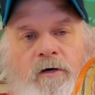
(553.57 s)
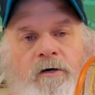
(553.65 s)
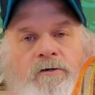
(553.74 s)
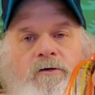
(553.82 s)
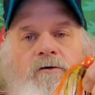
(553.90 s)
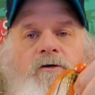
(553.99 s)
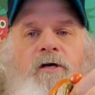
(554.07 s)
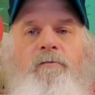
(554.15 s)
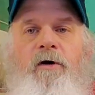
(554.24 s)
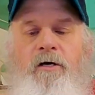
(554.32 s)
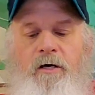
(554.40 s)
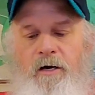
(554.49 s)
So you can keep
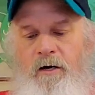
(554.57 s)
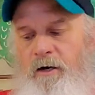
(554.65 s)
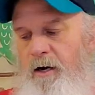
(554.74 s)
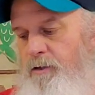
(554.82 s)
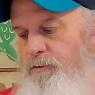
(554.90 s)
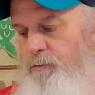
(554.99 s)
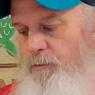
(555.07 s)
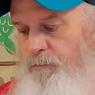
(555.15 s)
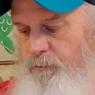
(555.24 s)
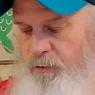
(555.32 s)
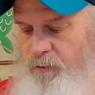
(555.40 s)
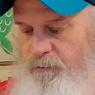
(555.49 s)
that kind of natural.
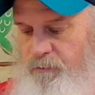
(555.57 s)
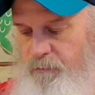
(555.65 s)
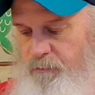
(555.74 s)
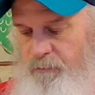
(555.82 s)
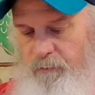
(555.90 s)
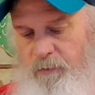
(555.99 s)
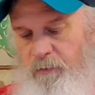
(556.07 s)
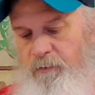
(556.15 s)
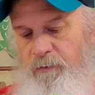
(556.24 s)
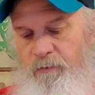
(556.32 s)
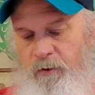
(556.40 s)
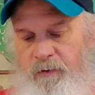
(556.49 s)
You know,
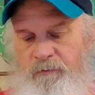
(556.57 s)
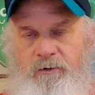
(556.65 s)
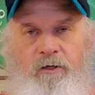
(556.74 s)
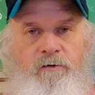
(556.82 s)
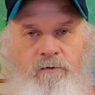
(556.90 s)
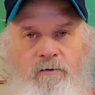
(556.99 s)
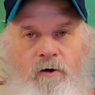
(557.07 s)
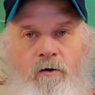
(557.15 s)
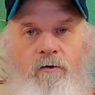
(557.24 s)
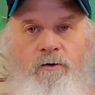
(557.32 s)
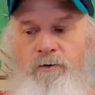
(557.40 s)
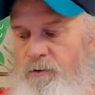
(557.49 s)
I've seen
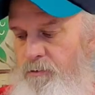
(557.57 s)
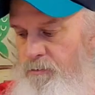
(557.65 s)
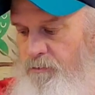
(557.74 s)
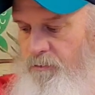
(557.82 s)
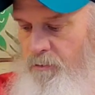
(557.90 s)
orange on